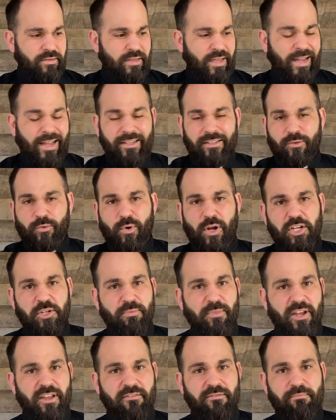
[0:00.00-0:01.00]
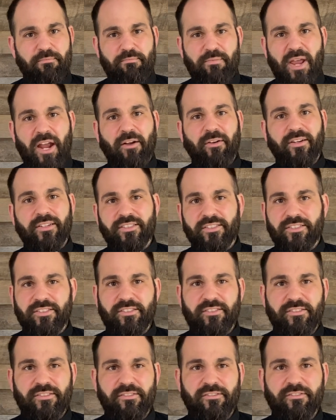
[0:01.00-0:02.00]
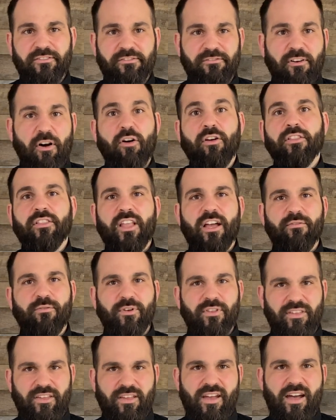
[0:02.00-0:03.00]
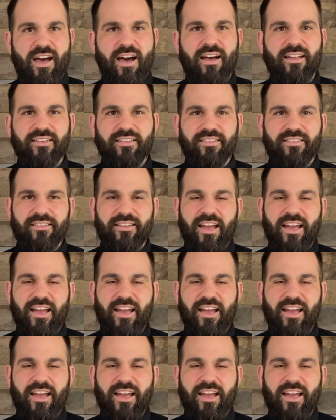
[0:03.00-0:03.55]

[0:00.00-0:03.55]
I got to watch my parents fall in love with God.